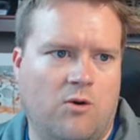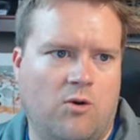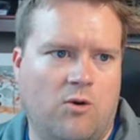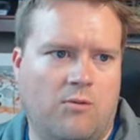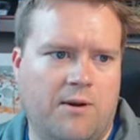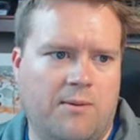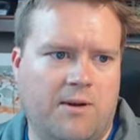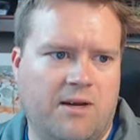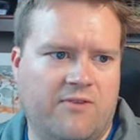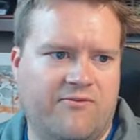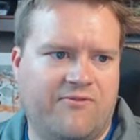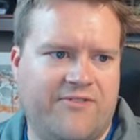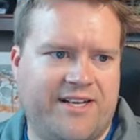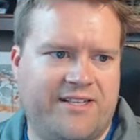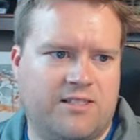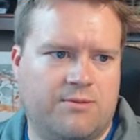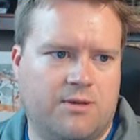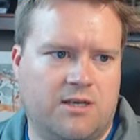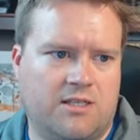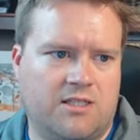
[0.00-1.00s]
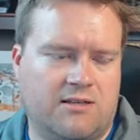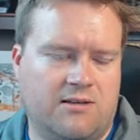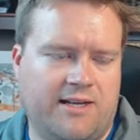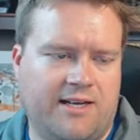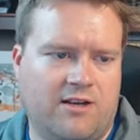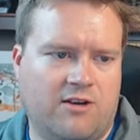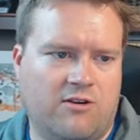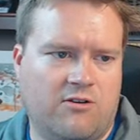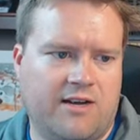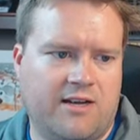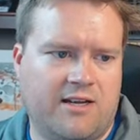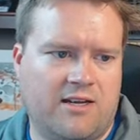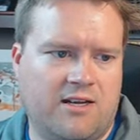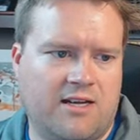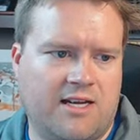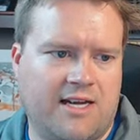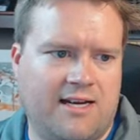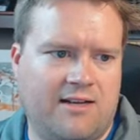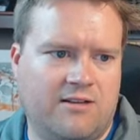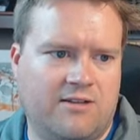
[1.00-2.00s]
or maybe an advanced project like creating a
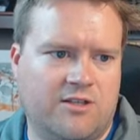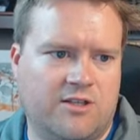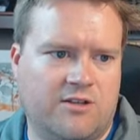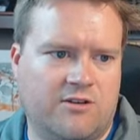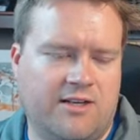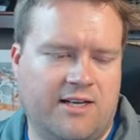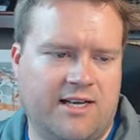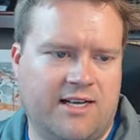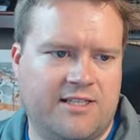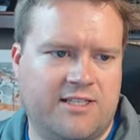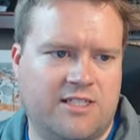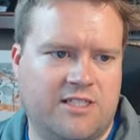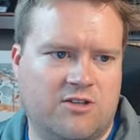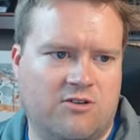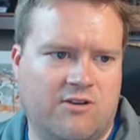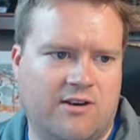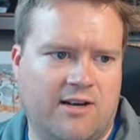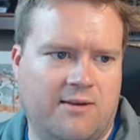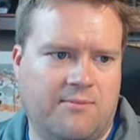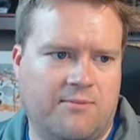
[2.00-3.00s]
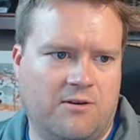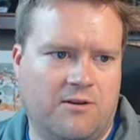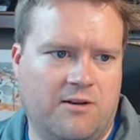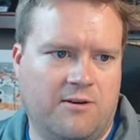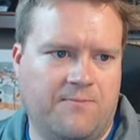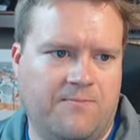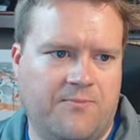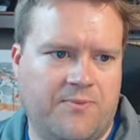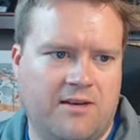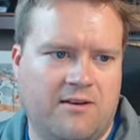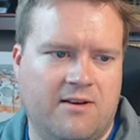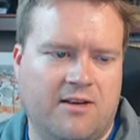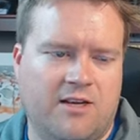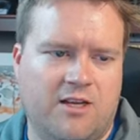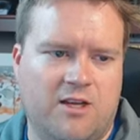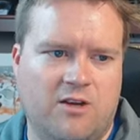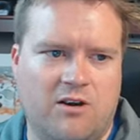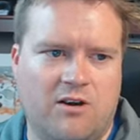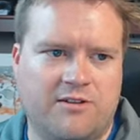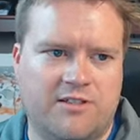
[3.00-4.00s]
calendar an instagram clone
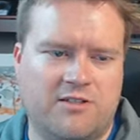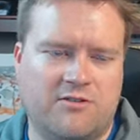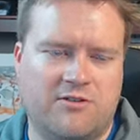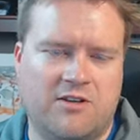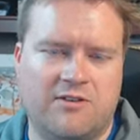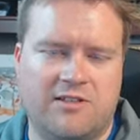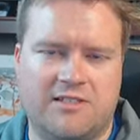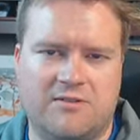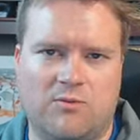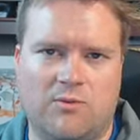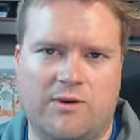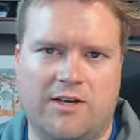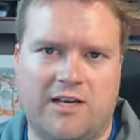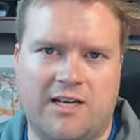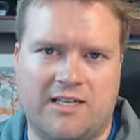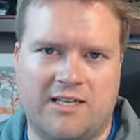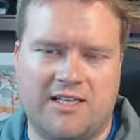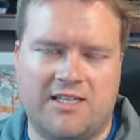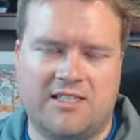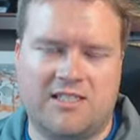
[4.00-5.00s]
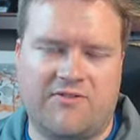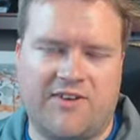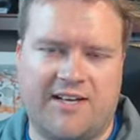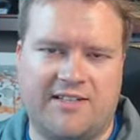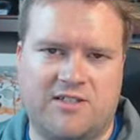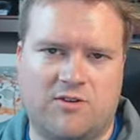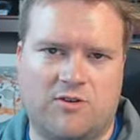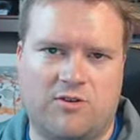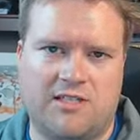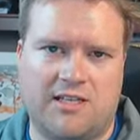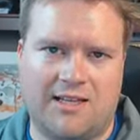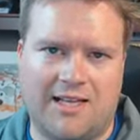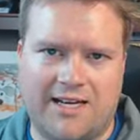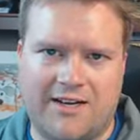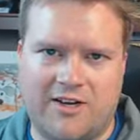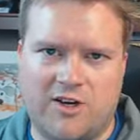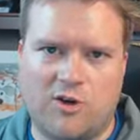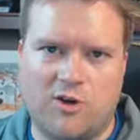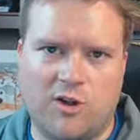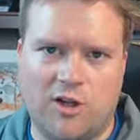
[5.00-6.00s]
you also notice when you get to these advanced courses a lot
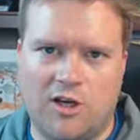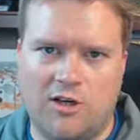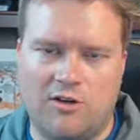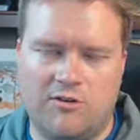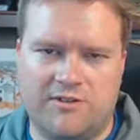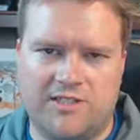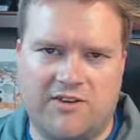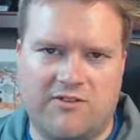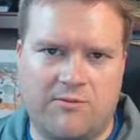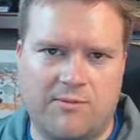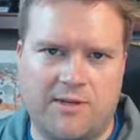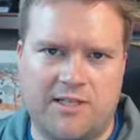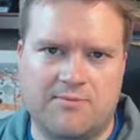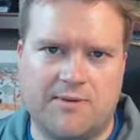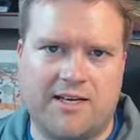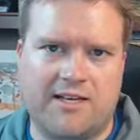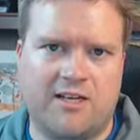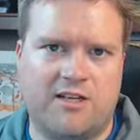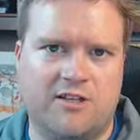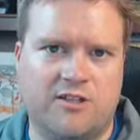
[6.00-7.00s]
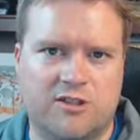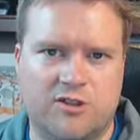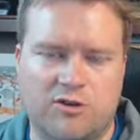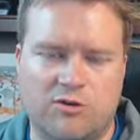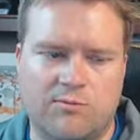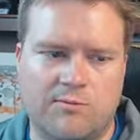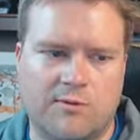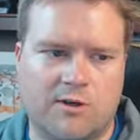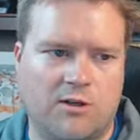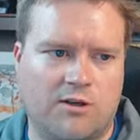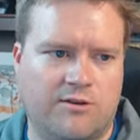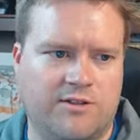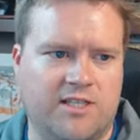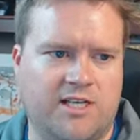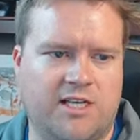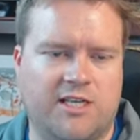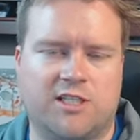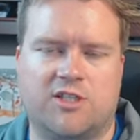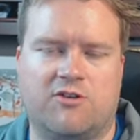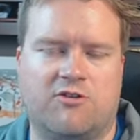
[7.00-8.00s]
of clones everybody's making zoom clones
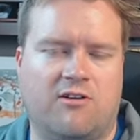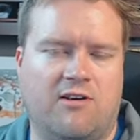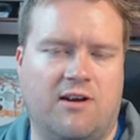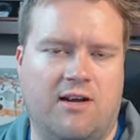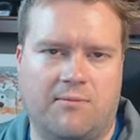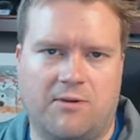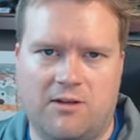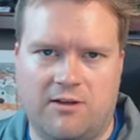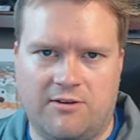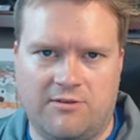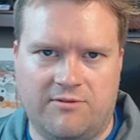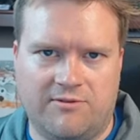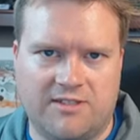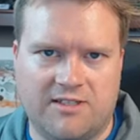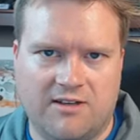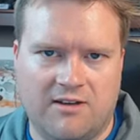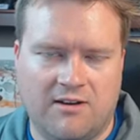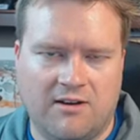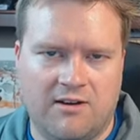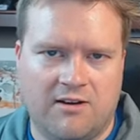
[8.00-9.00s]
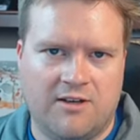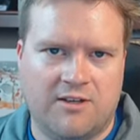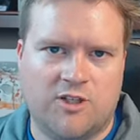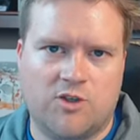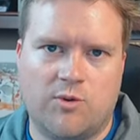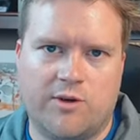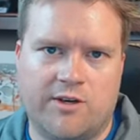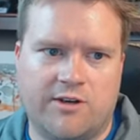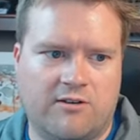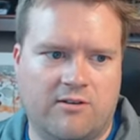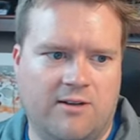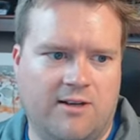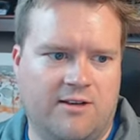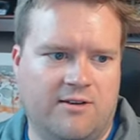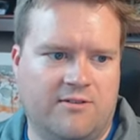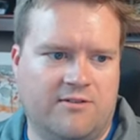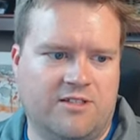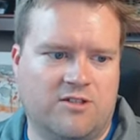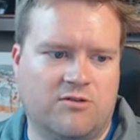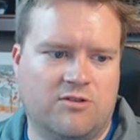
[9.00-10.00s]
instagram clones Twitter
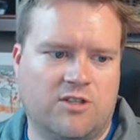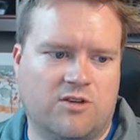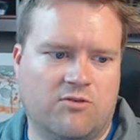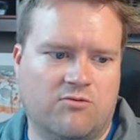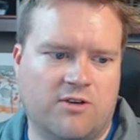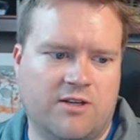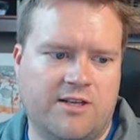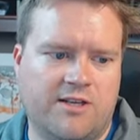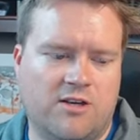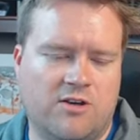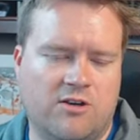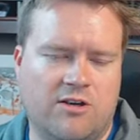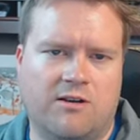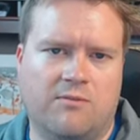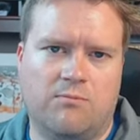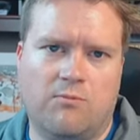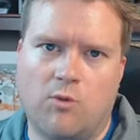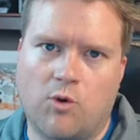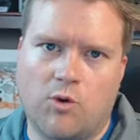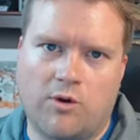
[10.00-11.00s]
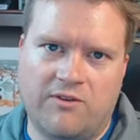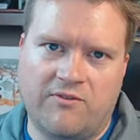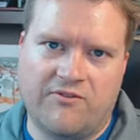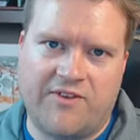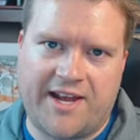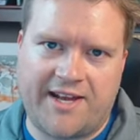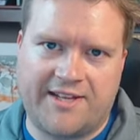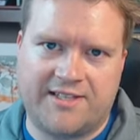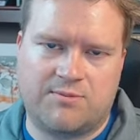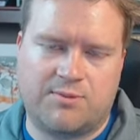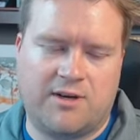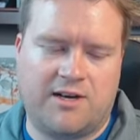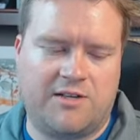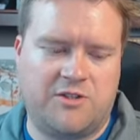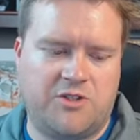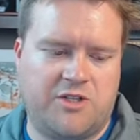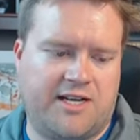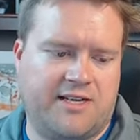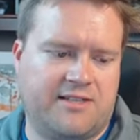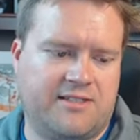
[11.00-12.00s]
clones. Those are really good, more advanced
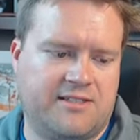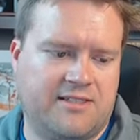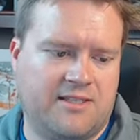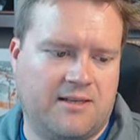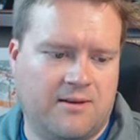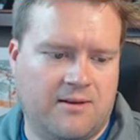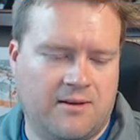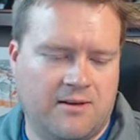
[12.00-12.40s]
projects.